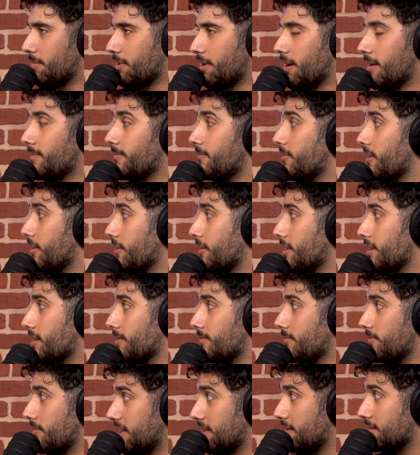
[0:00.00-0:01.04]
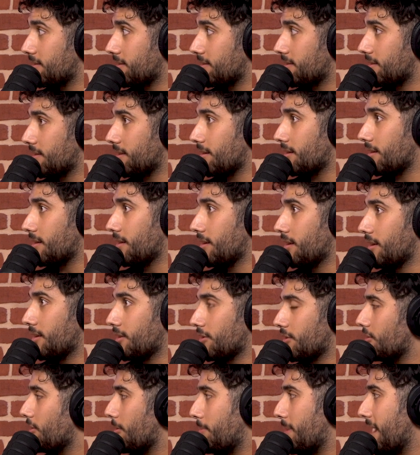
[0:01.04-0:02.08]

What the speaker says: But I'm very convinced that you're not